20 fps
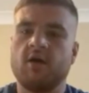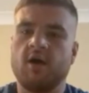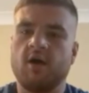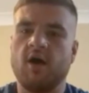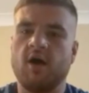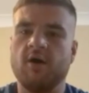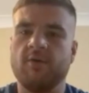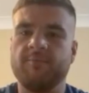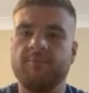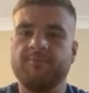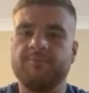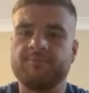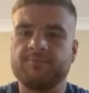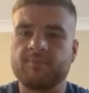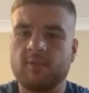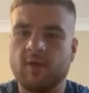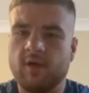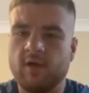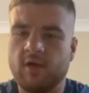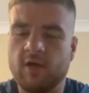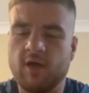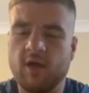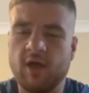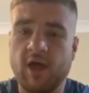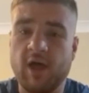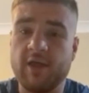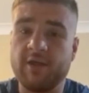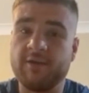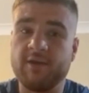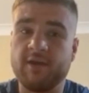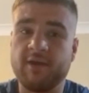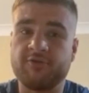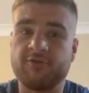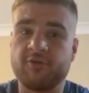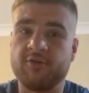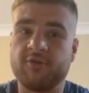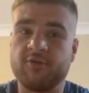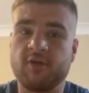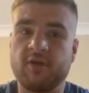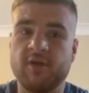And
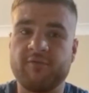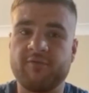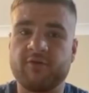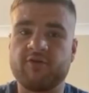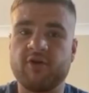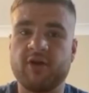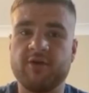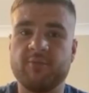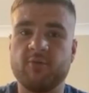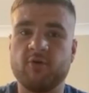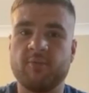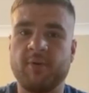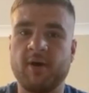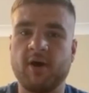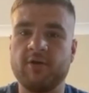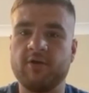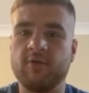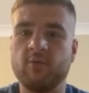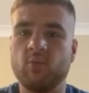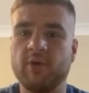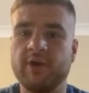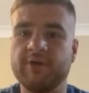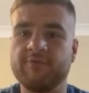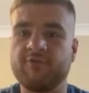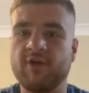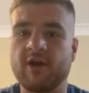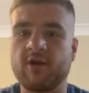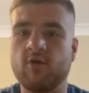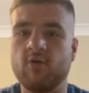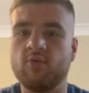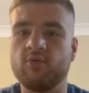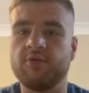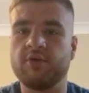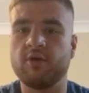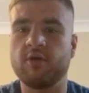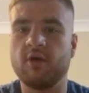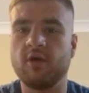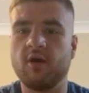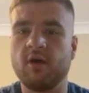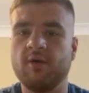listen, another credible opponent, winning record,
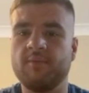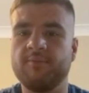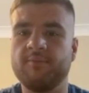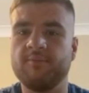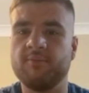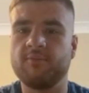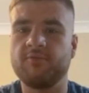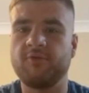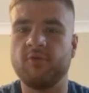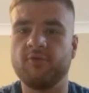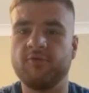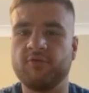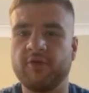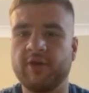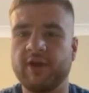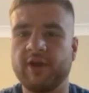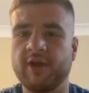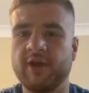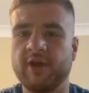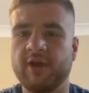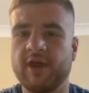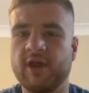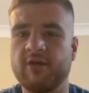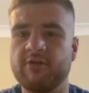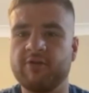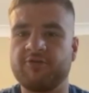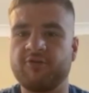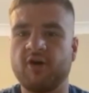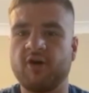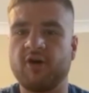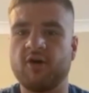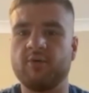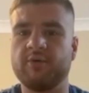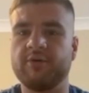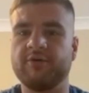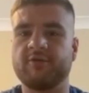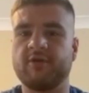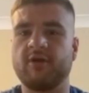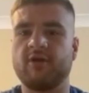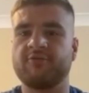fought for an area title
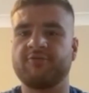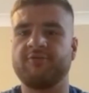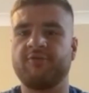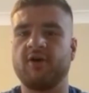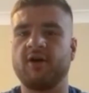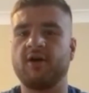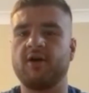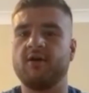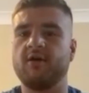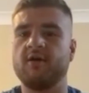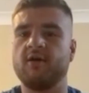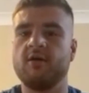in his last fight.